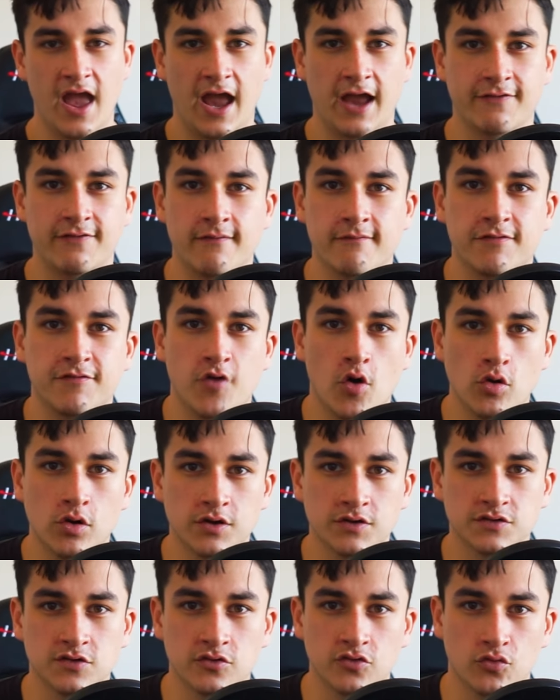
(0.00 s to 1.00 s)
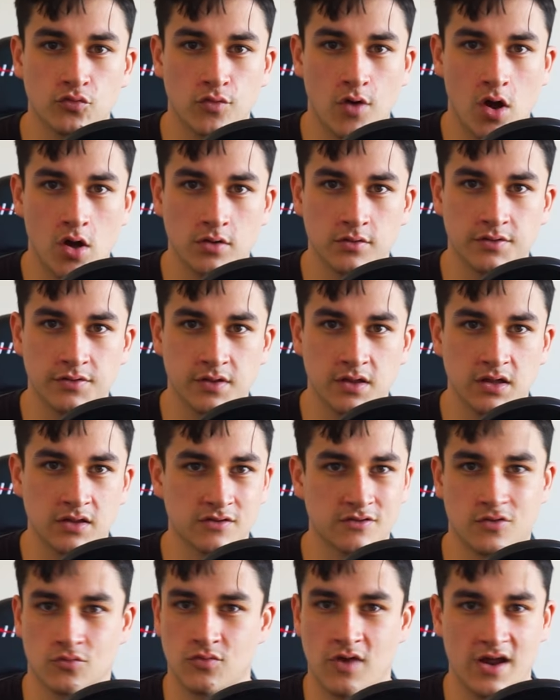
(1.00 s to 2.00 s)
If I'm focused on the wrong
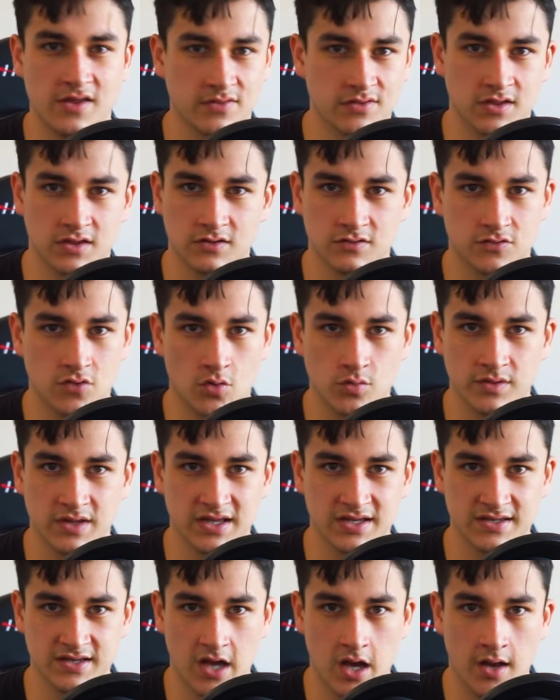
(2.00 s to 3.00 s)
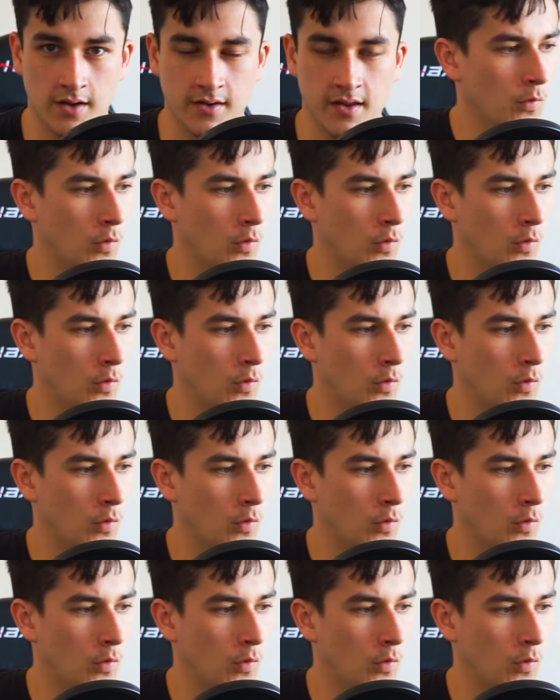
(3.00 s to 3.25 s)
things, the right things don't get done.